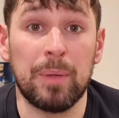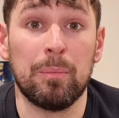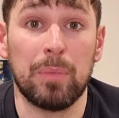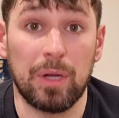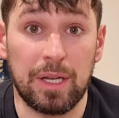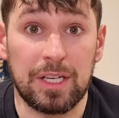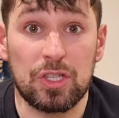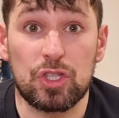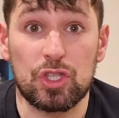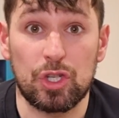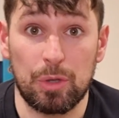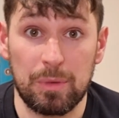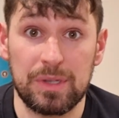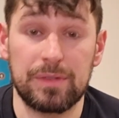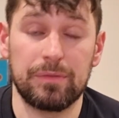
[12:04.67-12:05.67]
Bimber in its
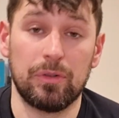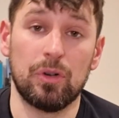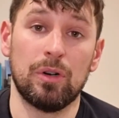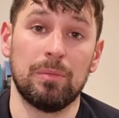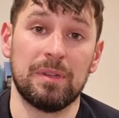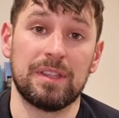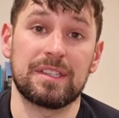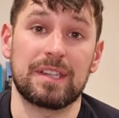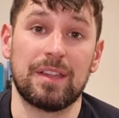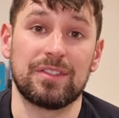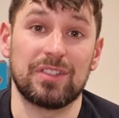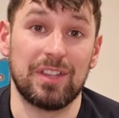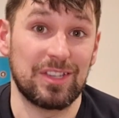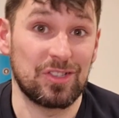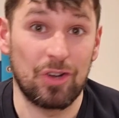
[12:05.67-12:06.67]
truest form, in the
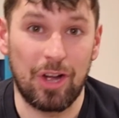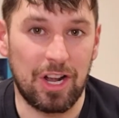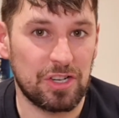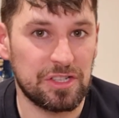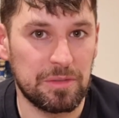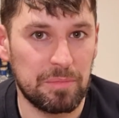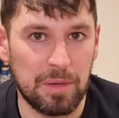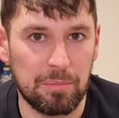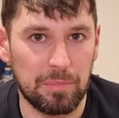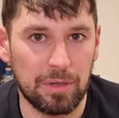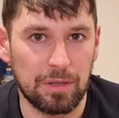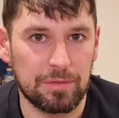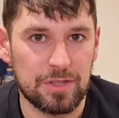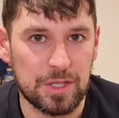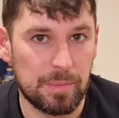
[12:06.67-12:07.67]
sense that it's not actually
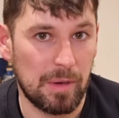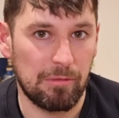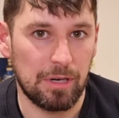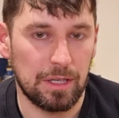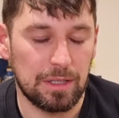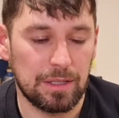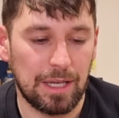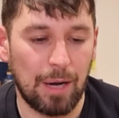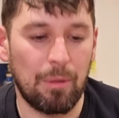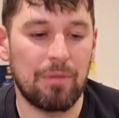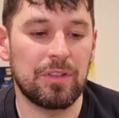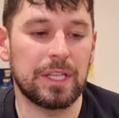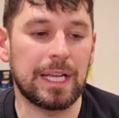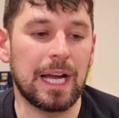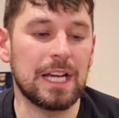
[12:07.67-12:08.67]
Bimber spirit.
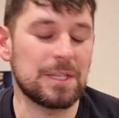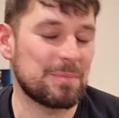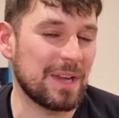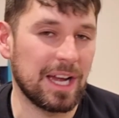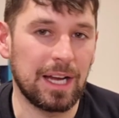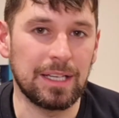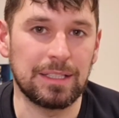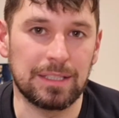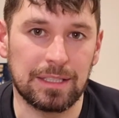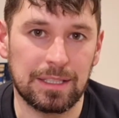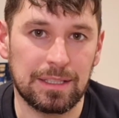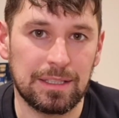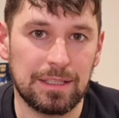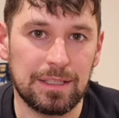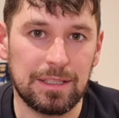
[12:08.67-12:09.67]
However, the guys behind
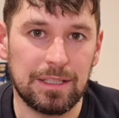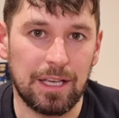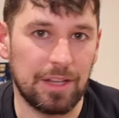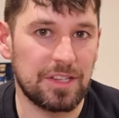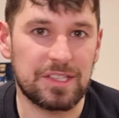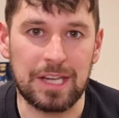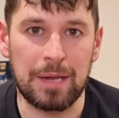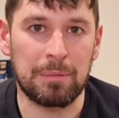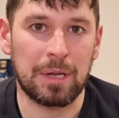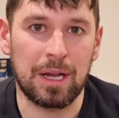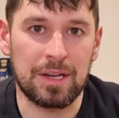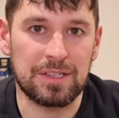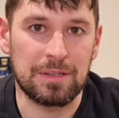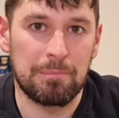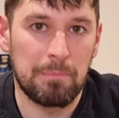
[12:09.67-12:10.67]
it are the same
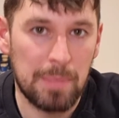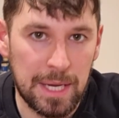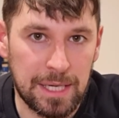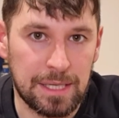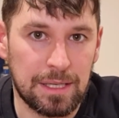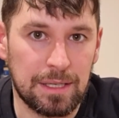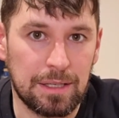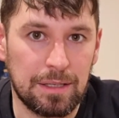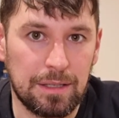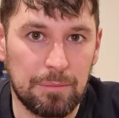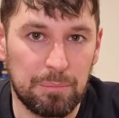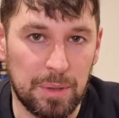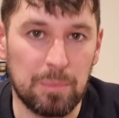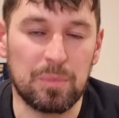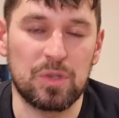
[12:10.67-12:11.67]
guys that make
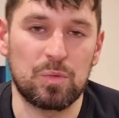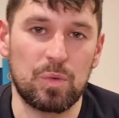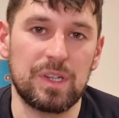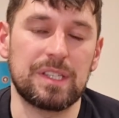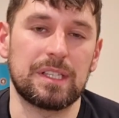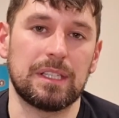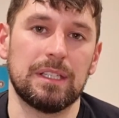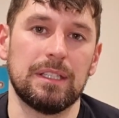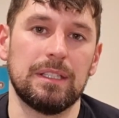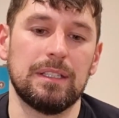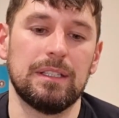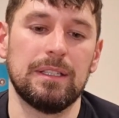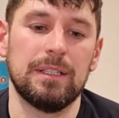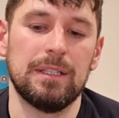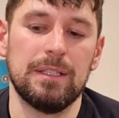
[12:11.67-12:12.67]
Bimber's whiskey.
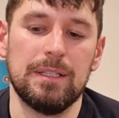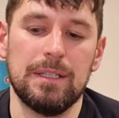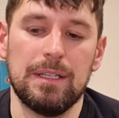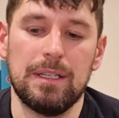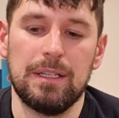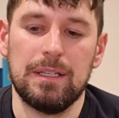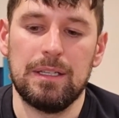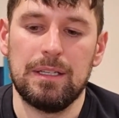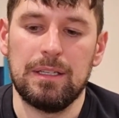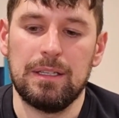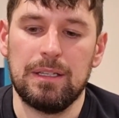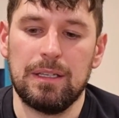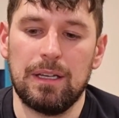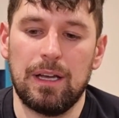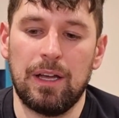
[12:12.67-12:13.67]

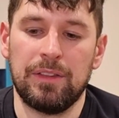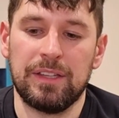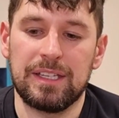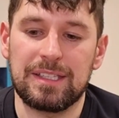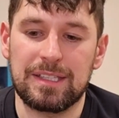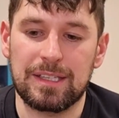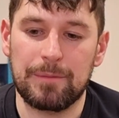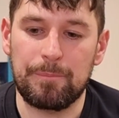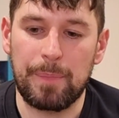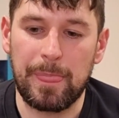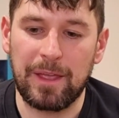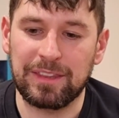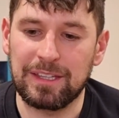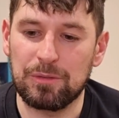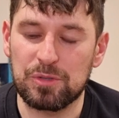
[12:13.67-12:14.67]
And this,
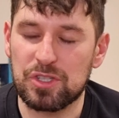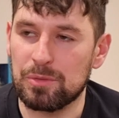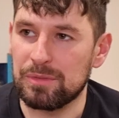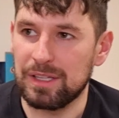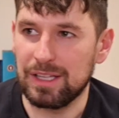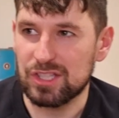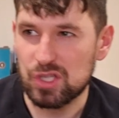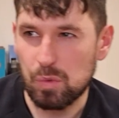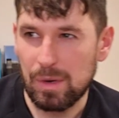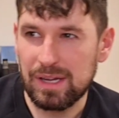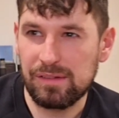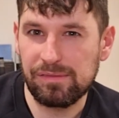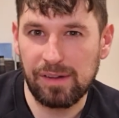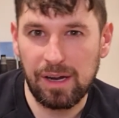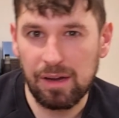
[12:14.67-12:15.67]
I think there was something like
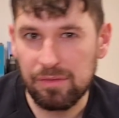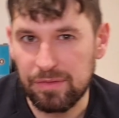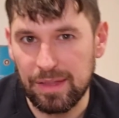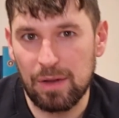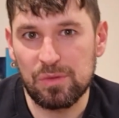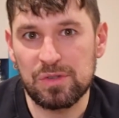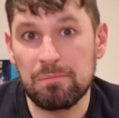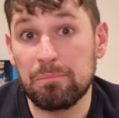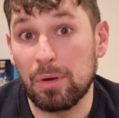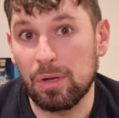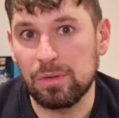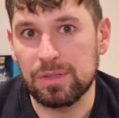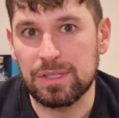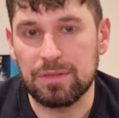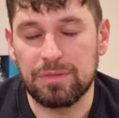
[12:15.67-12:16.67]
25,000
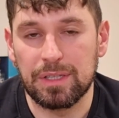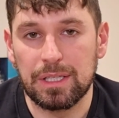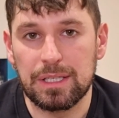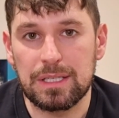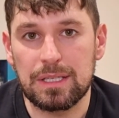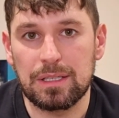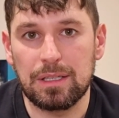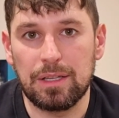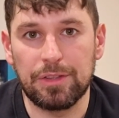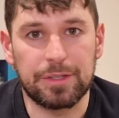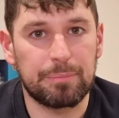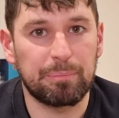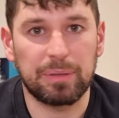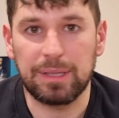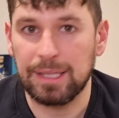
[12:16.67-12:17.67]
bottles of this.
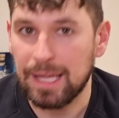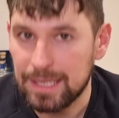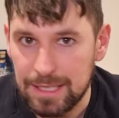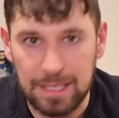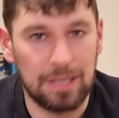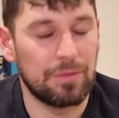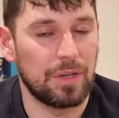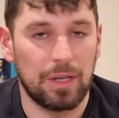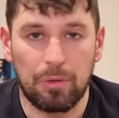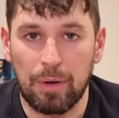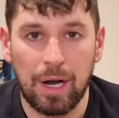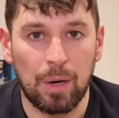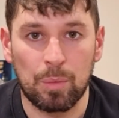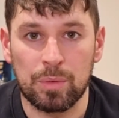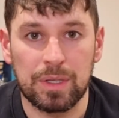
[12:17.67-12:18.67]
There's plenty of it
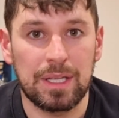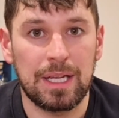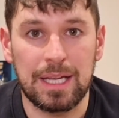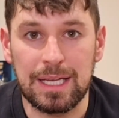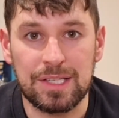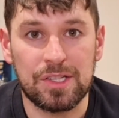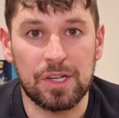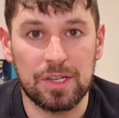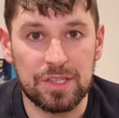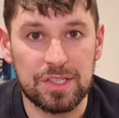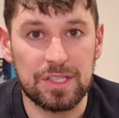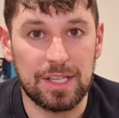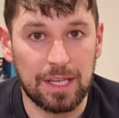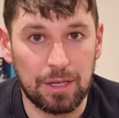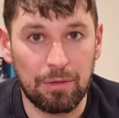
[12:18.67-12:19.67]
around. It is going to
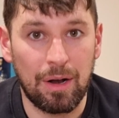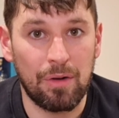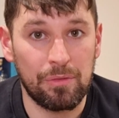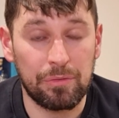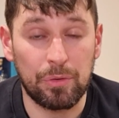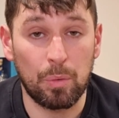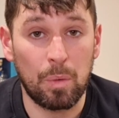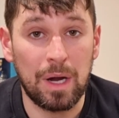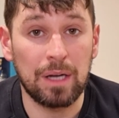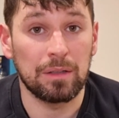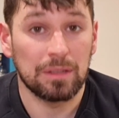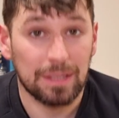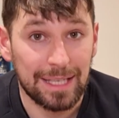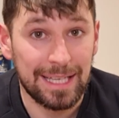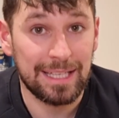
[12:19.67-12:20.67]
stick around for a
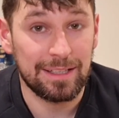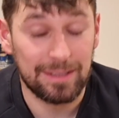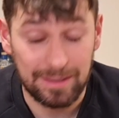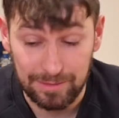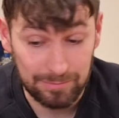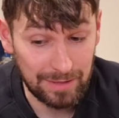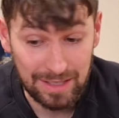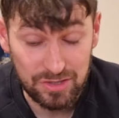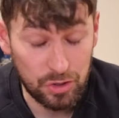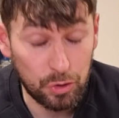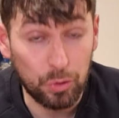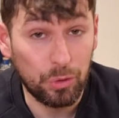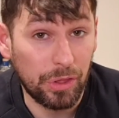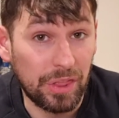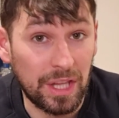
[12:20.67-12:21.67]
while. That's a
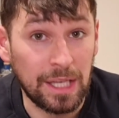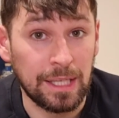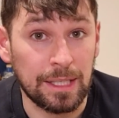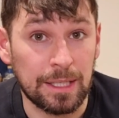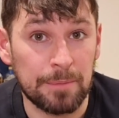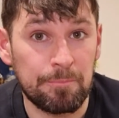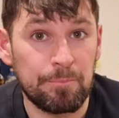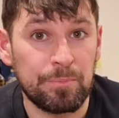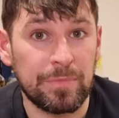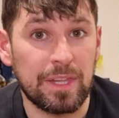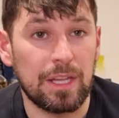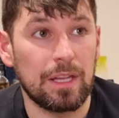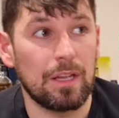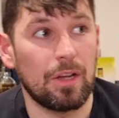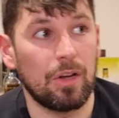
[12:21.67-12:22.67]
good thing.
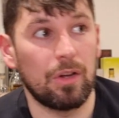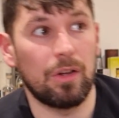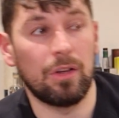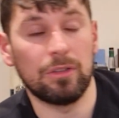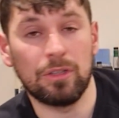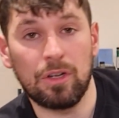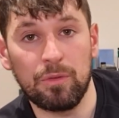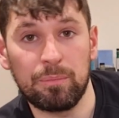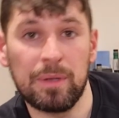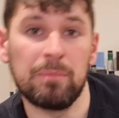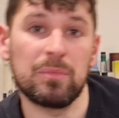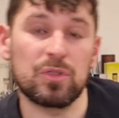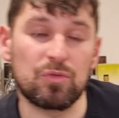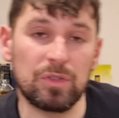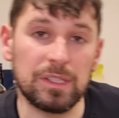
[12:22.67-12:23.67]
A lot of
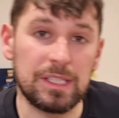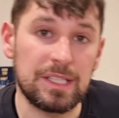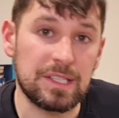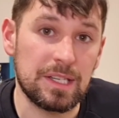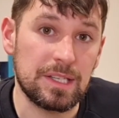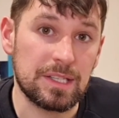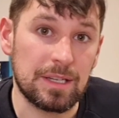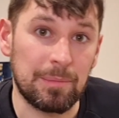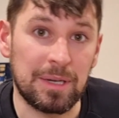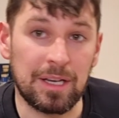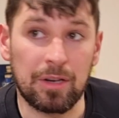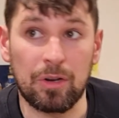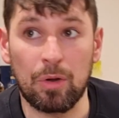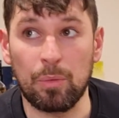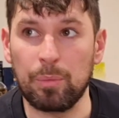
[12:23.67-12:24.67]
Bimber's releases, I mean,
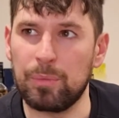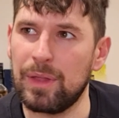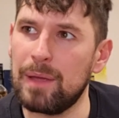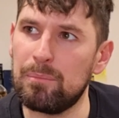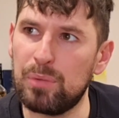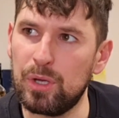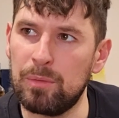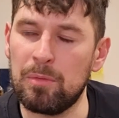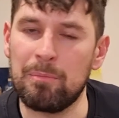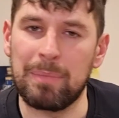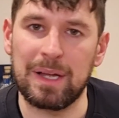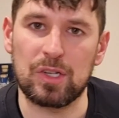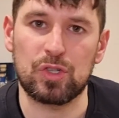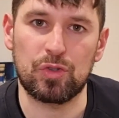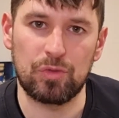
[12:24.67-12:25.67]
I know their Bourbon
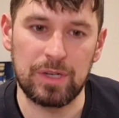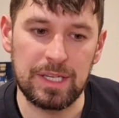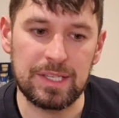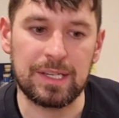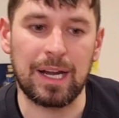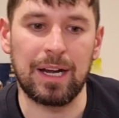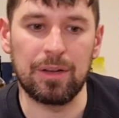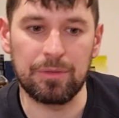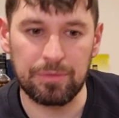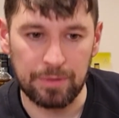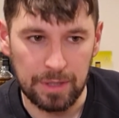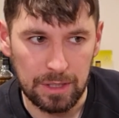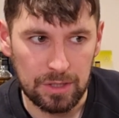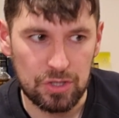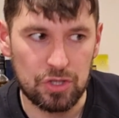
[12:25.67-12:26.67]
Batch 3's kind of
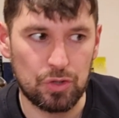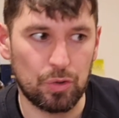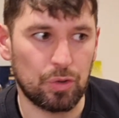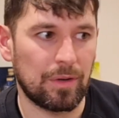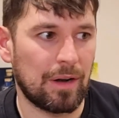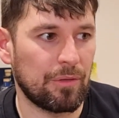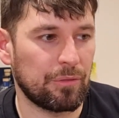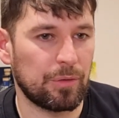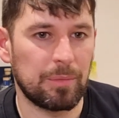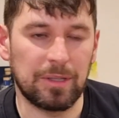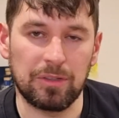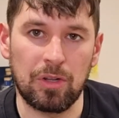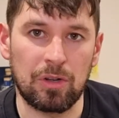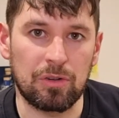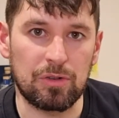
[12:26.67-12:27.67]
stuck around for a
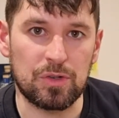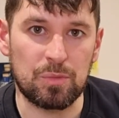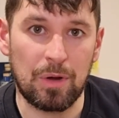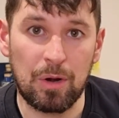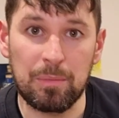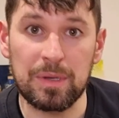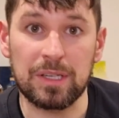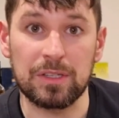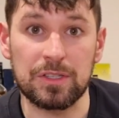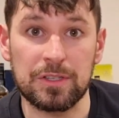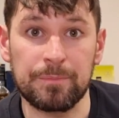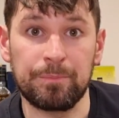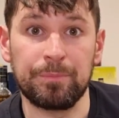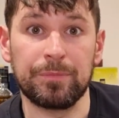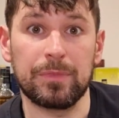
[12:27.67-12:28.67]
bit longer as well, because